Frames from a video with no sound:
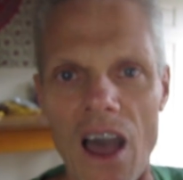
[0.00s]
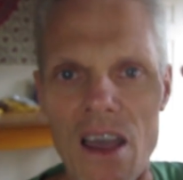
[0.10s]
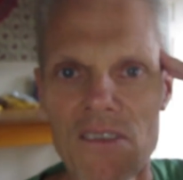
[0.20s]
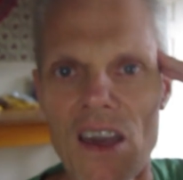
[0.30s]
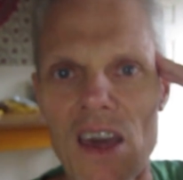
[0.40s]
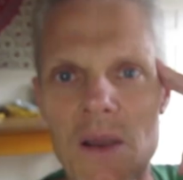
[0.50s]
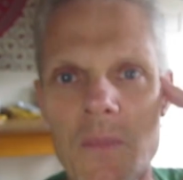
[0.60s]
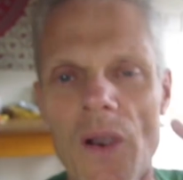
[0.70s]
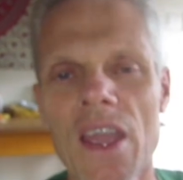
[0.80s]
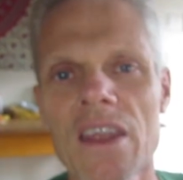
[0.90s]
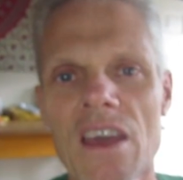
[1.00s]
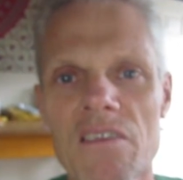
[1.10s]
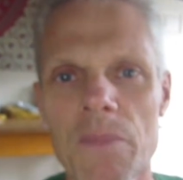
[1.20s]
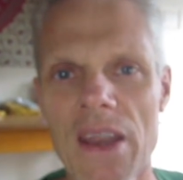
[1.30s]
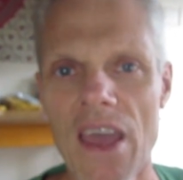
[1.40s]
I've got a brain.
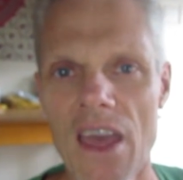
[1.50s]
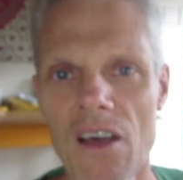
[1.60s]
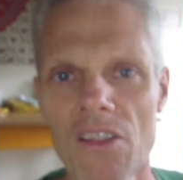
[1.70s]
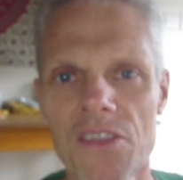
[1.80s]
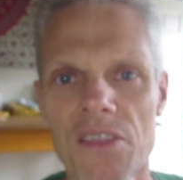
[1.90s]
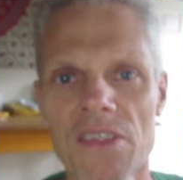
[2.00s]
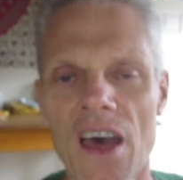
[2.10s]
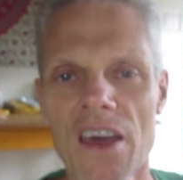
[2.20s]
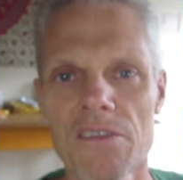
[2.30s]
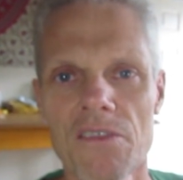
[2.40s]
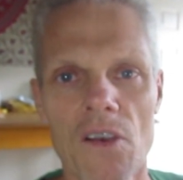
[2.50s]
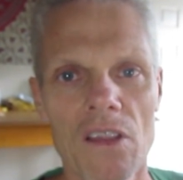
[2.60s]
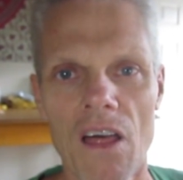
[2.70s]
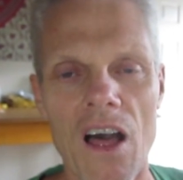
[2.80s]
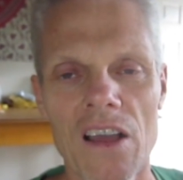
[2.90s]
I've been a health nut for a
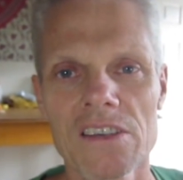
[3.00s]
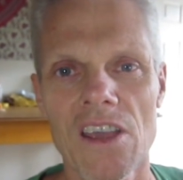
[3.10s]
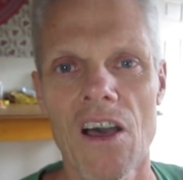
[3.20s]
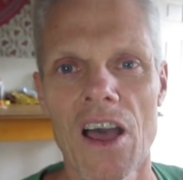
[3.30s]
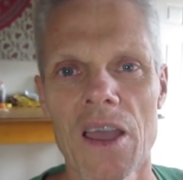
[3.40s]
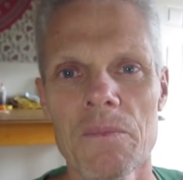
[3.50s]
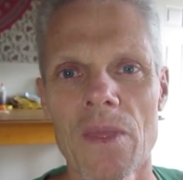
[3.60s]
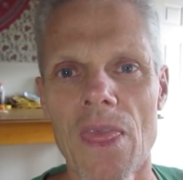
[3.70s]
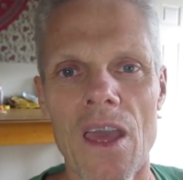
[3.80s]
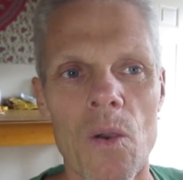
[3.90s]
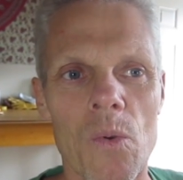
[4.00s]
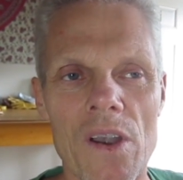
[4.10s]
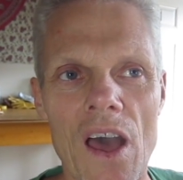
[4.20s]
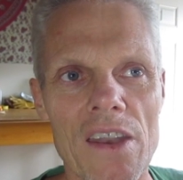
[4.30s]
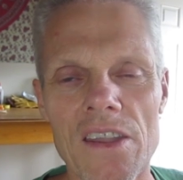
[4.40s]
long time. We're
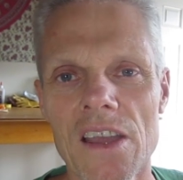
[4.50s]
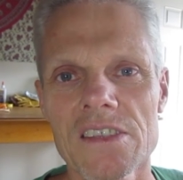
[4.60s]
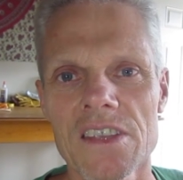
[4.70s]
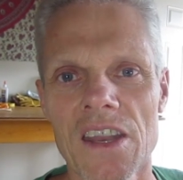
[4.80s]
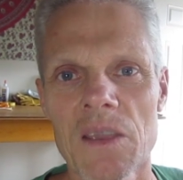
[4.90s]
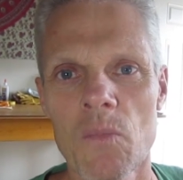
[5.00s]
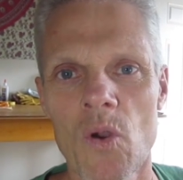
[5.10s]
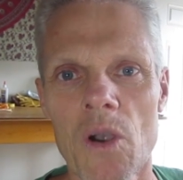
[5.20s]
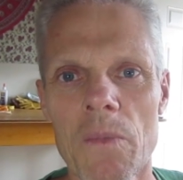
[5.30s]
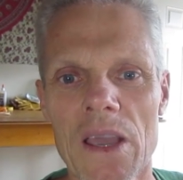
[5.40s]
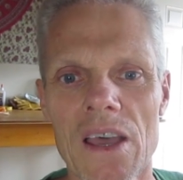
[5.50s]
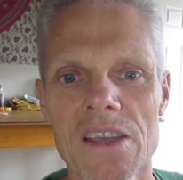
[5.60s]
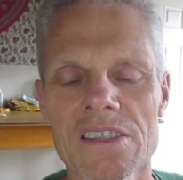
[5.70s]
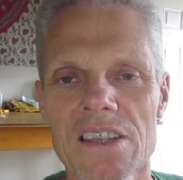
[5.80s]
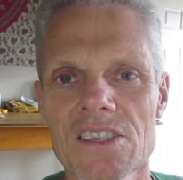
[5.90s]
not nuts anymore
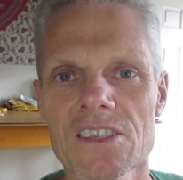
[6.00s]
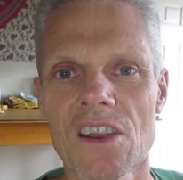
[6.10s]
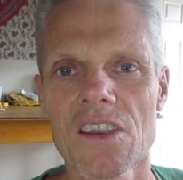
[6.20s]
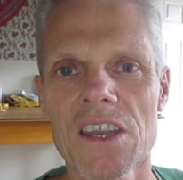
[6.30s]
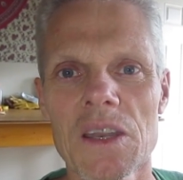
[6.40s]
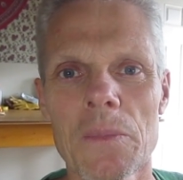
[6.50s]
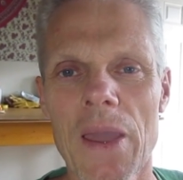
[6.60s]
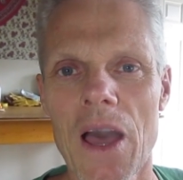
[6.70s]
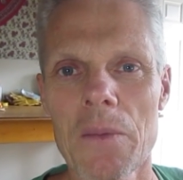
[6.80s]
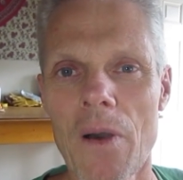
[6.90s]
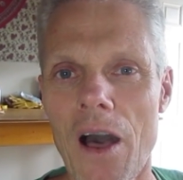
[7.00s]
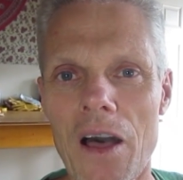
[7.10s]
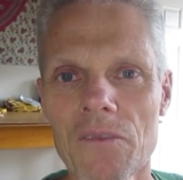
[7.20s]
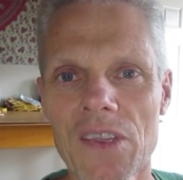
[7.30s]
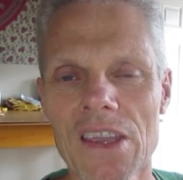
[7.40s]
because it's starting to become
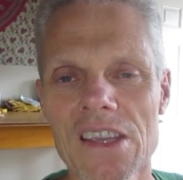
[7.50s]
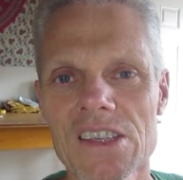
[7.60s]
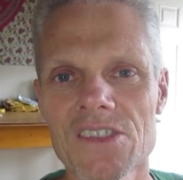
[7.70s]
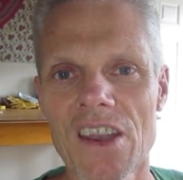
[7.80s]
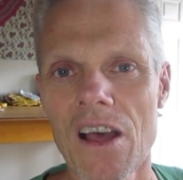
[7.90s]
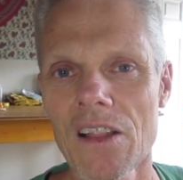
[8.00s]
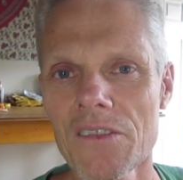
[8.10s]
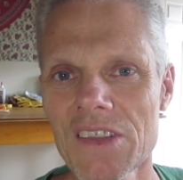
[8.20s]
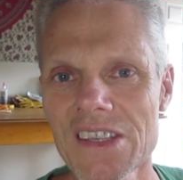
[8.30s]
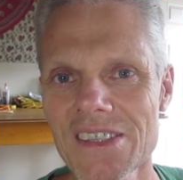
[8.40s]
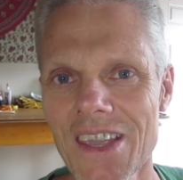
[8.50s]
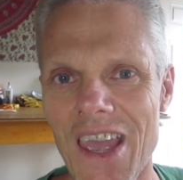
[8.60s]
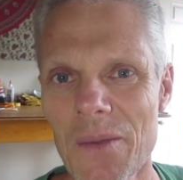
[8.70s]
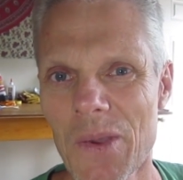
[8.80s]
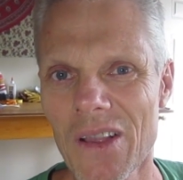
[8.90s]
obvious that all of these
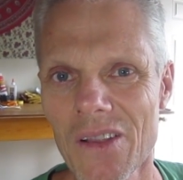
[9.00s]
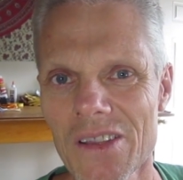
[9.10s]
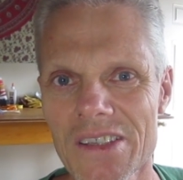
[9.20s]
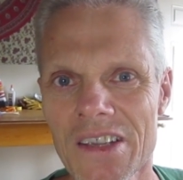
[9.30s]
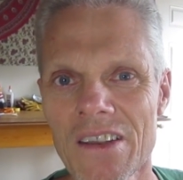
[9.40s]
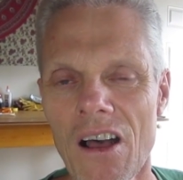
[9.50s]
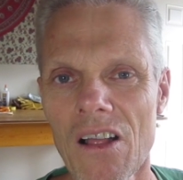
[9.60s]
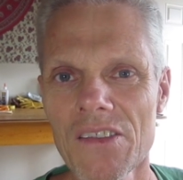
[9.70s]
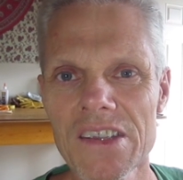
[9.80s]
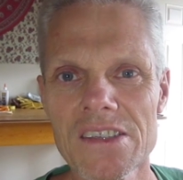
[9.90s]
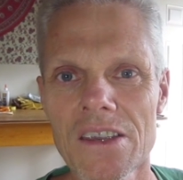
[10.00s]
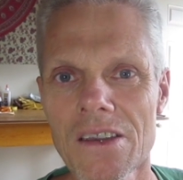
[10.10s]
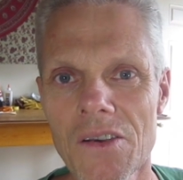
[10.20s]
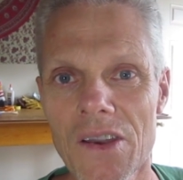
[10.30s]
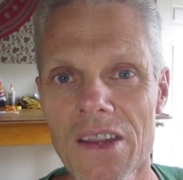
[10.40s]
chemicals in all these
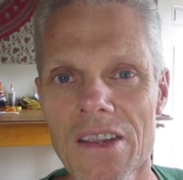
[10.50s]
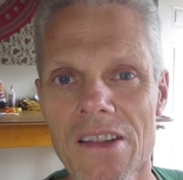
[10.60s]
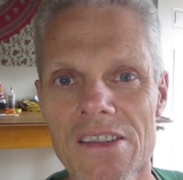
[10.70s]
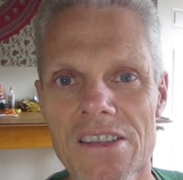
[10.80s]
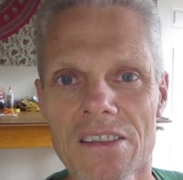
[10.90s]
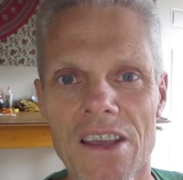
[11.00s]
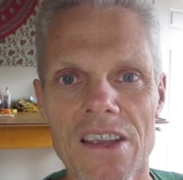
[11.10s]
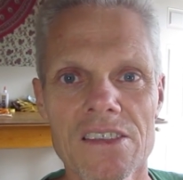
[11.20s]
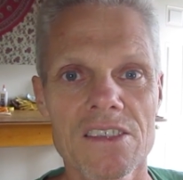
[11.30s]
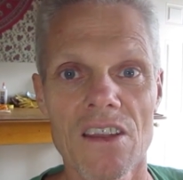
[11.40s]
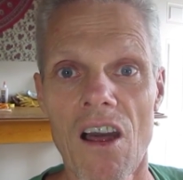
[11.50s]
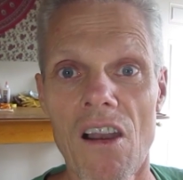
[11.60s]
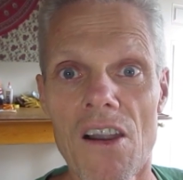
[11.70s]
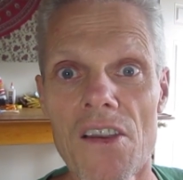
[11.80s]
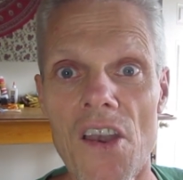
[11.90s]
ingredients lists
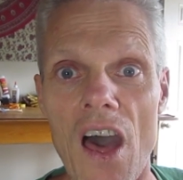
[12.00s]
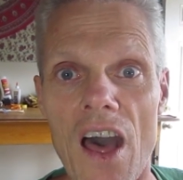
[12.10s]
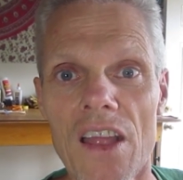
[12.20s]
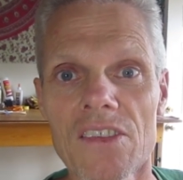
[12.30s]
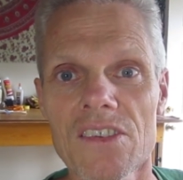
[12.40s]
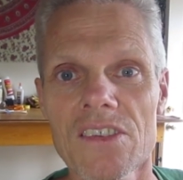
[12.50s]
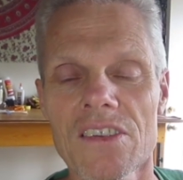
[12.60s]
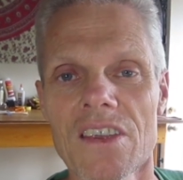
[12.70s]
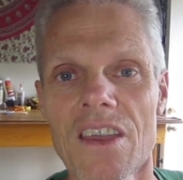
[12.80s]
are nuts.